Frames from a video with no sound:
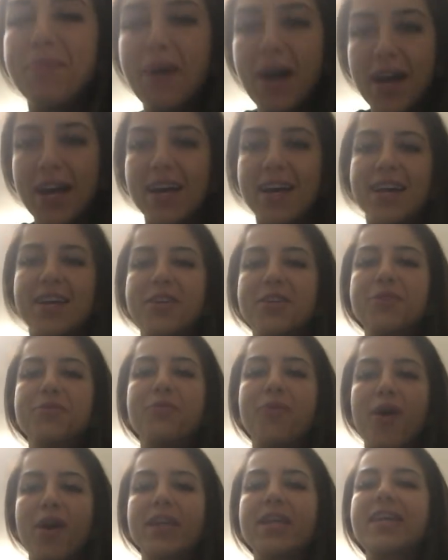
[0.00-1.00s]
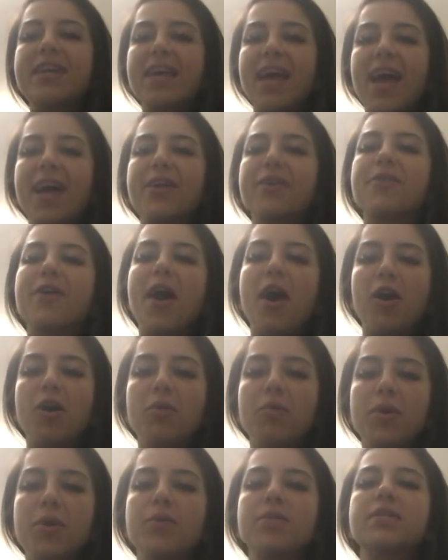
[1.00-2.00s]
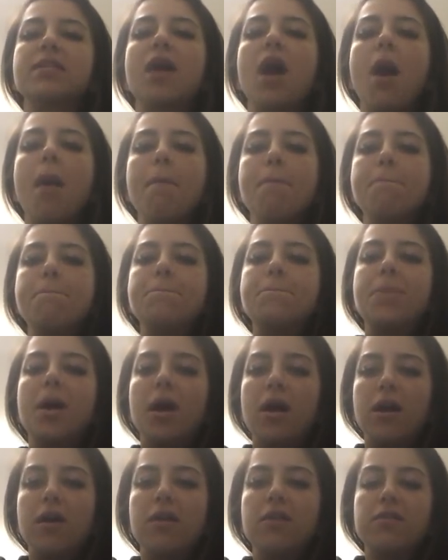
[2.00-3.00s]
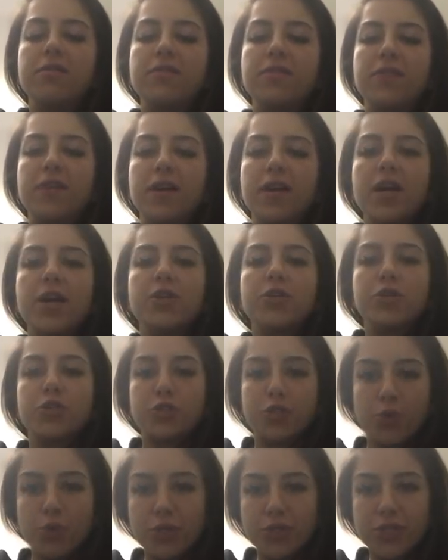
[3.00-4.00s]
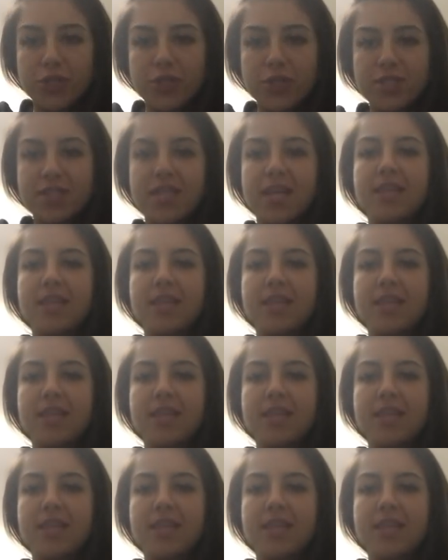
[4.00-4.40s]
but you want to get your elbows above your shoulders.